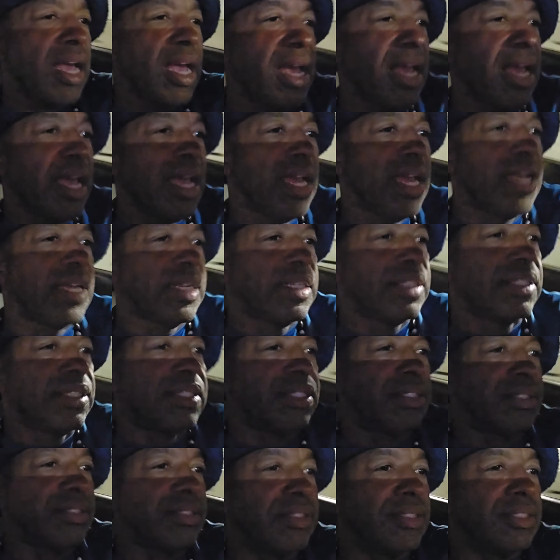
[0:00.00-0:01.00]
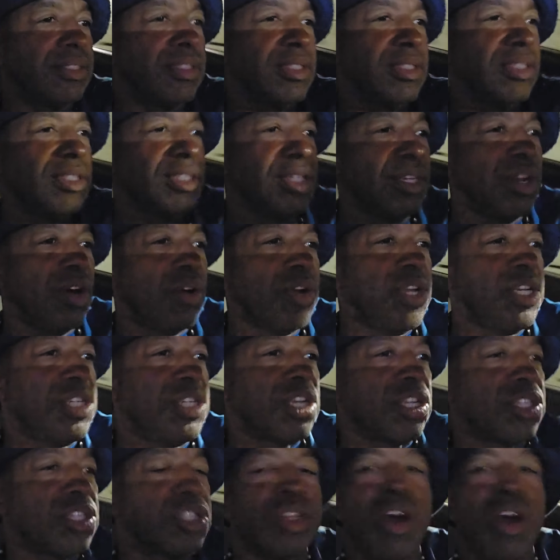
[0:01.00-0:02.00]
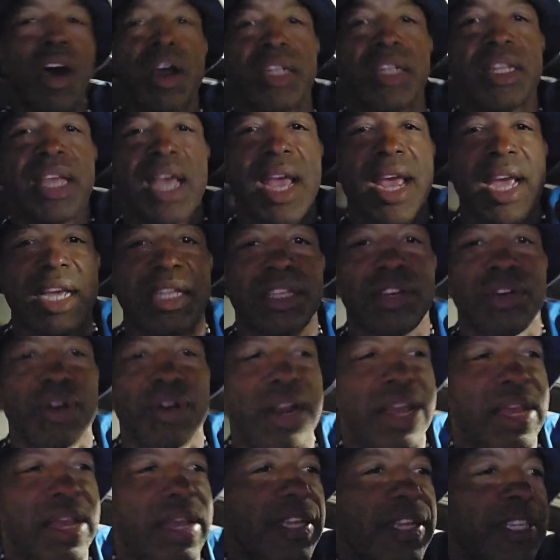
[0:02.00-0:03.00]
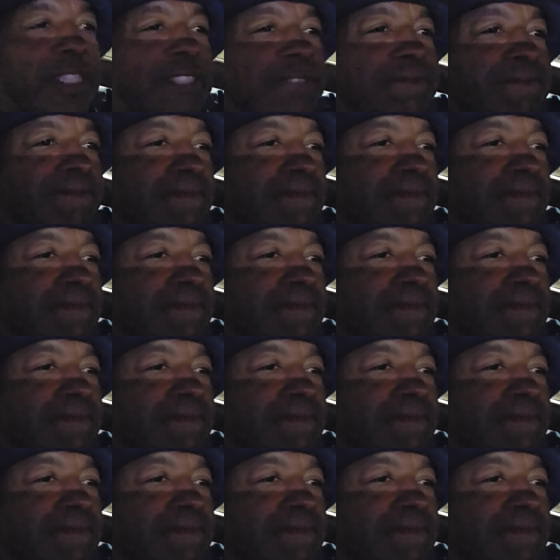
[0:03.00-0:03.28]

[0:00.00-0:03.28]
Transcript: And, you know, he just started the eighth grade.